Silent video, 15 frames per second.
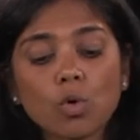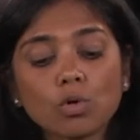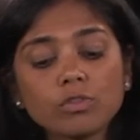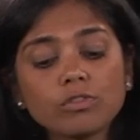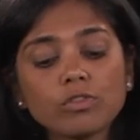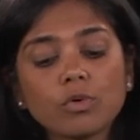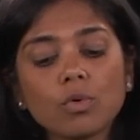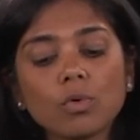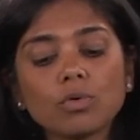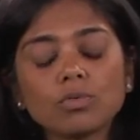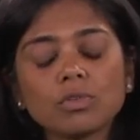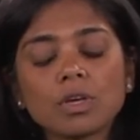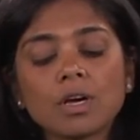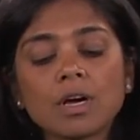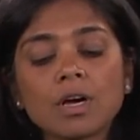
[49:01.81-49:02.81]
also
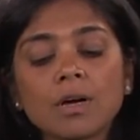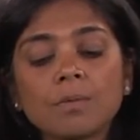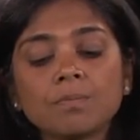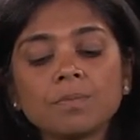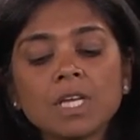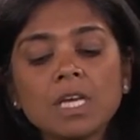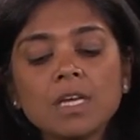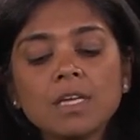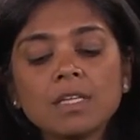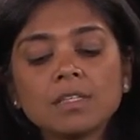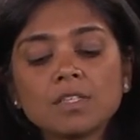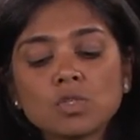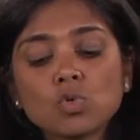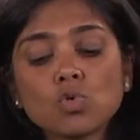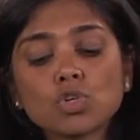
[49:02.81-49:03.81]
um,
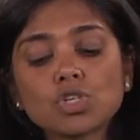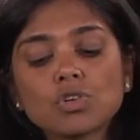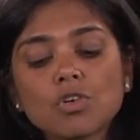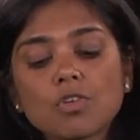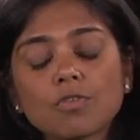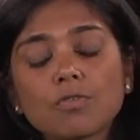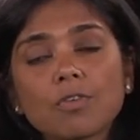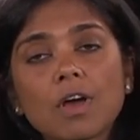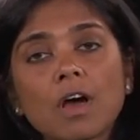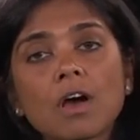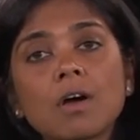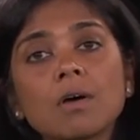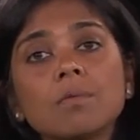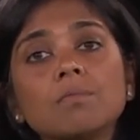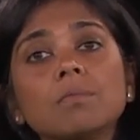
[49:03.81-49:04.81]
this notion of
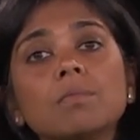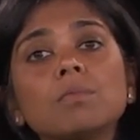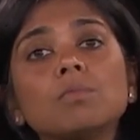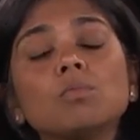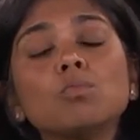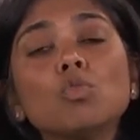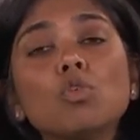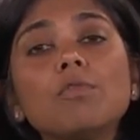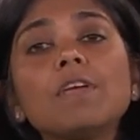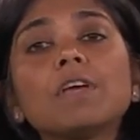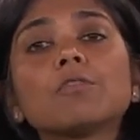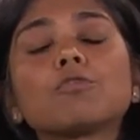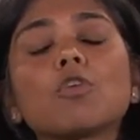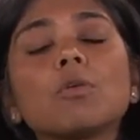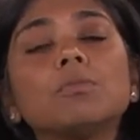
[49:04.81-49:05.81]
um, moving
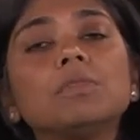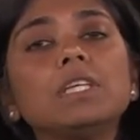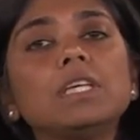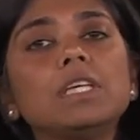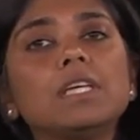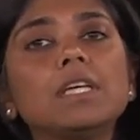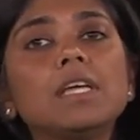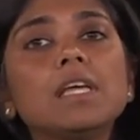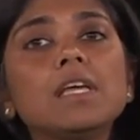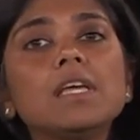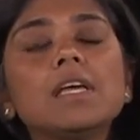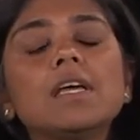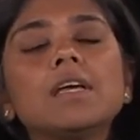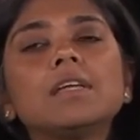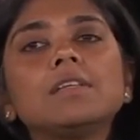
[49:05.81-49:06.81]
from the
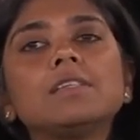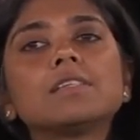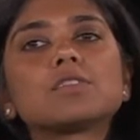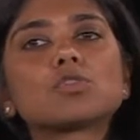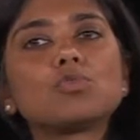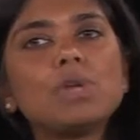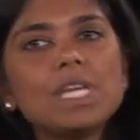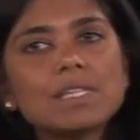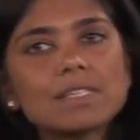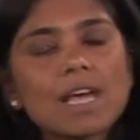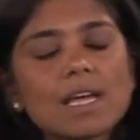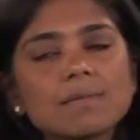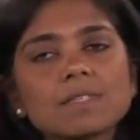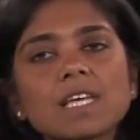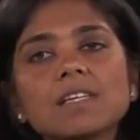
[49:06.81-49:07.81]
discrete
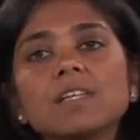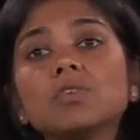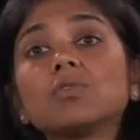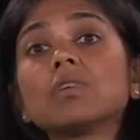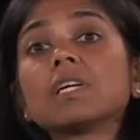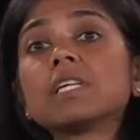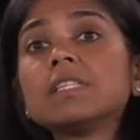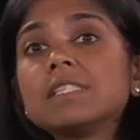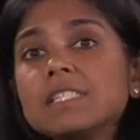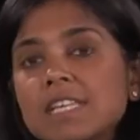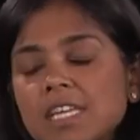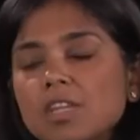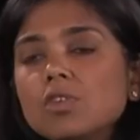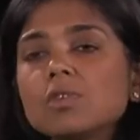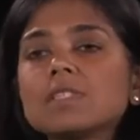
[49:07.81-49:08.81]
time setting to the
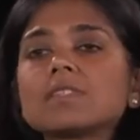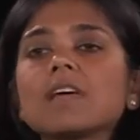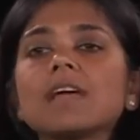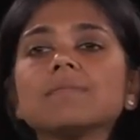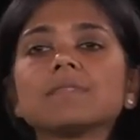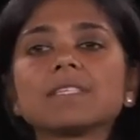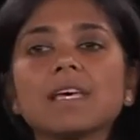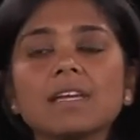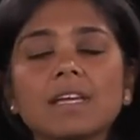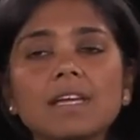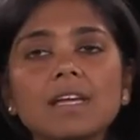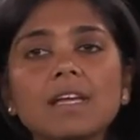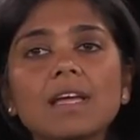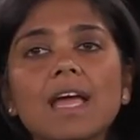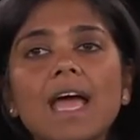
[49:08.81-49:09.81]
continuous time
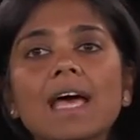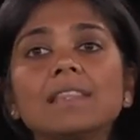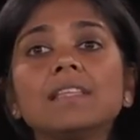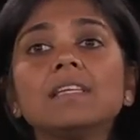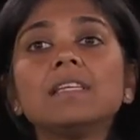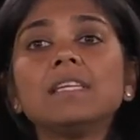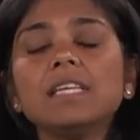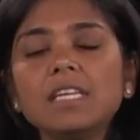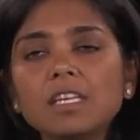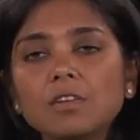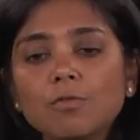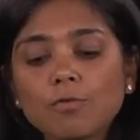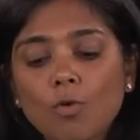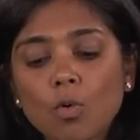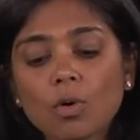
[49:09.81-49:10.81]
setting and the
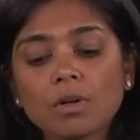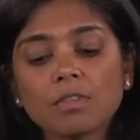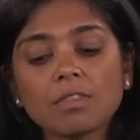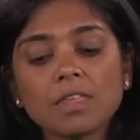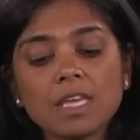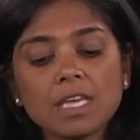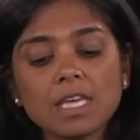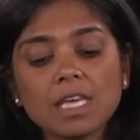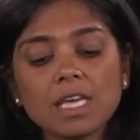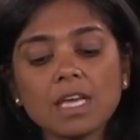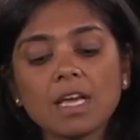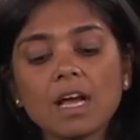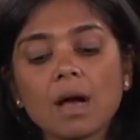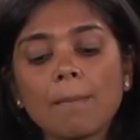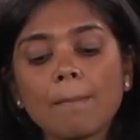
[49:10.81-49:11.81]
need for
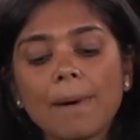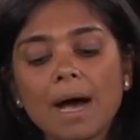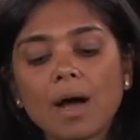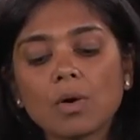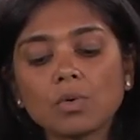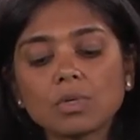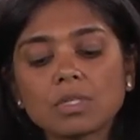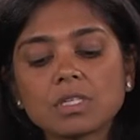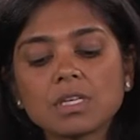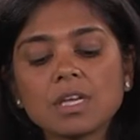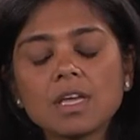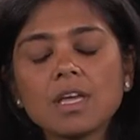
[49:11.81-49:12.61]
thinking about